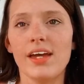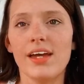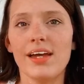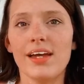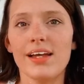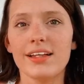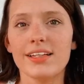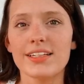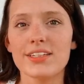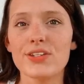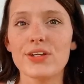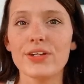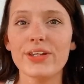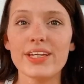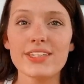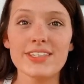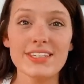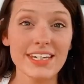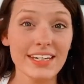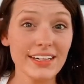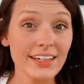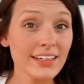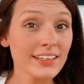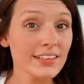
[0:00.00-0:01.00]
So let's
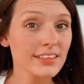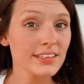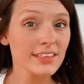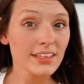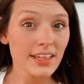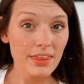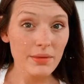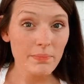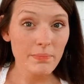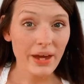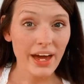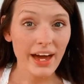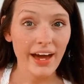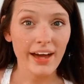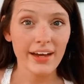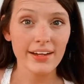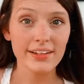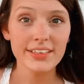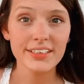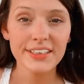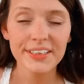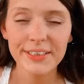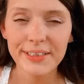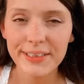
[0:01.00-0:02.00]
get into the bad.
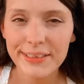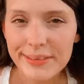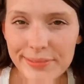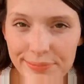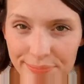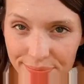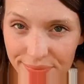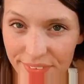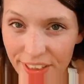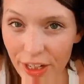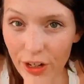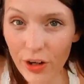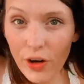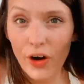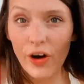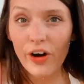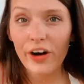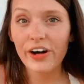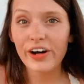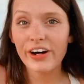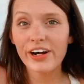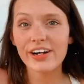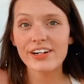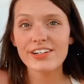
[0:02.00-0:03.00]
There
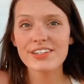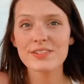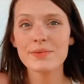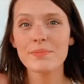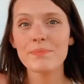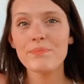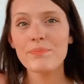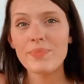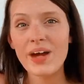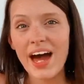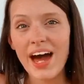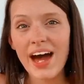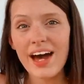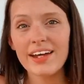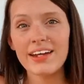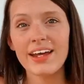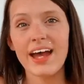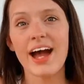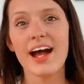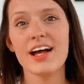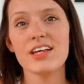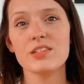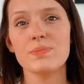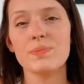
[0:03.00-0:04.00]
are some bad
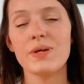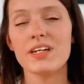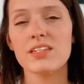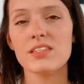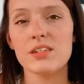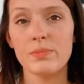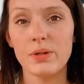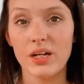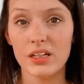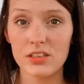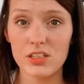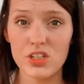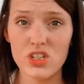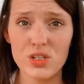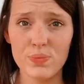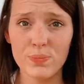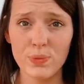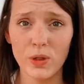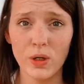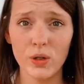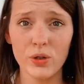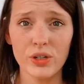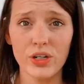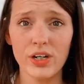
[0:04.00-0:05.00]
aspects about this
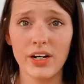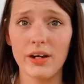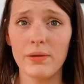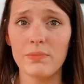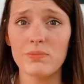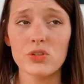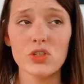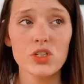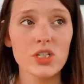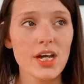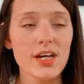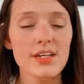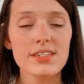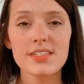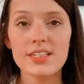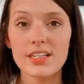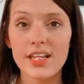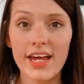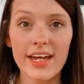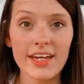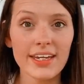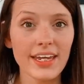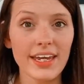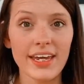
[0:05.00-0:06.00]
program, just
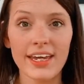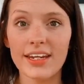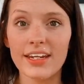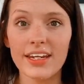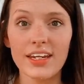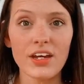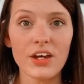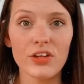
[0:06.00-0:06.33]
like any other